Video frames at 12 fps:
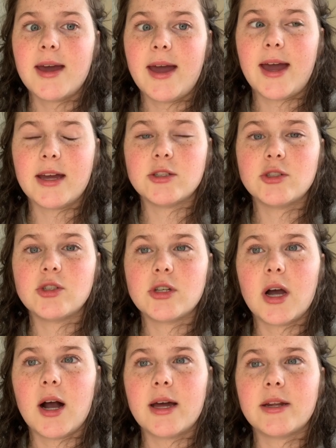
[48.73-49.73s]
and you
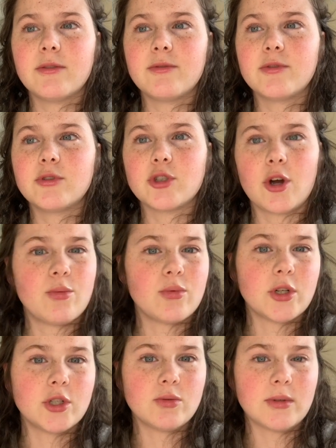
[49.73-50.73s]
kind of don't want
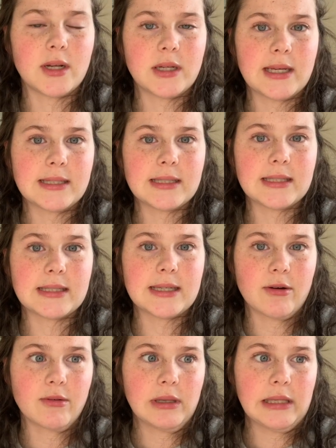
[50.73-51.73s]
to do it
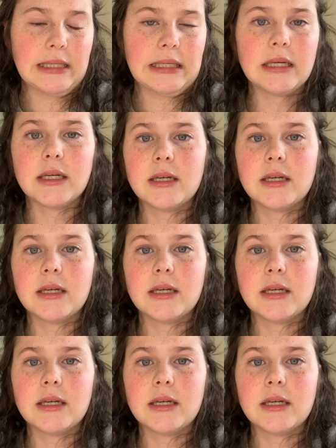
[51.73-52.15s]
unnecessarily.